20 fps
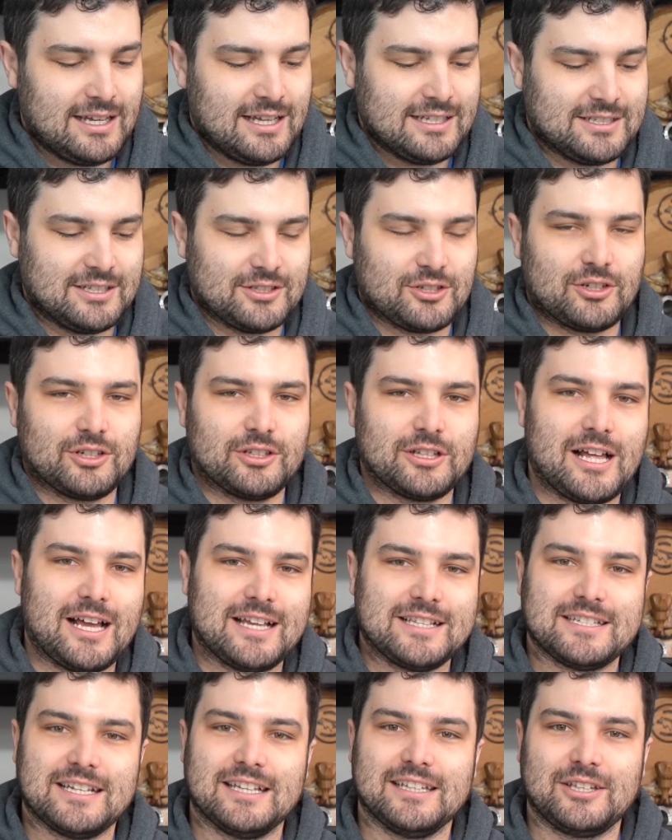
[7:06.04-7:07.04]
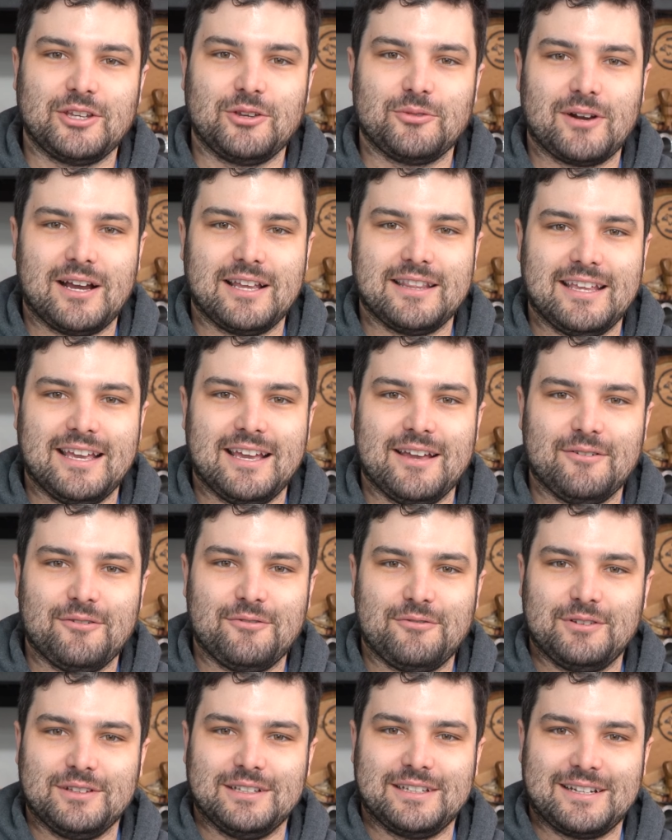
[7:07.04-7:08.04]
it's just got a line telling you right there,
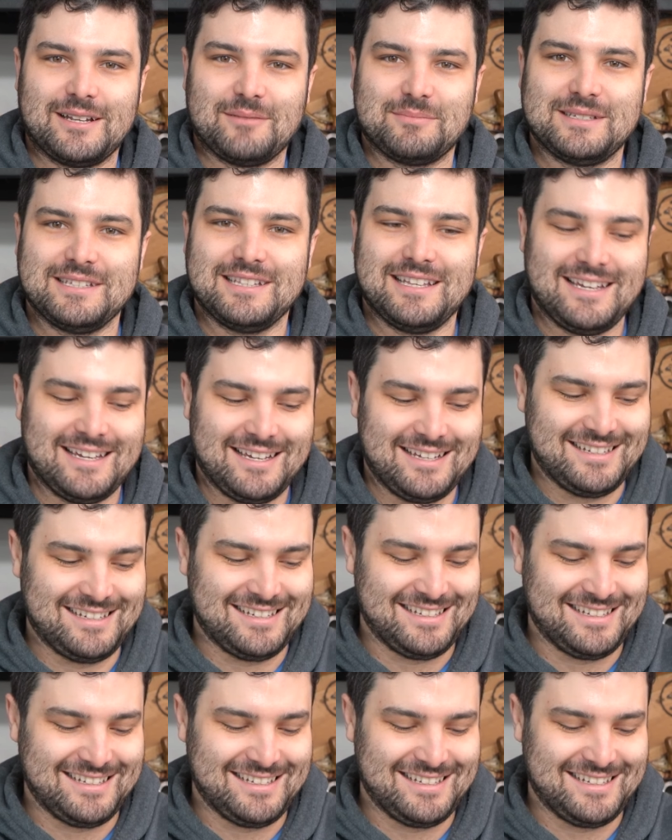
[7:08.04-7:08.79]
fill it up to there.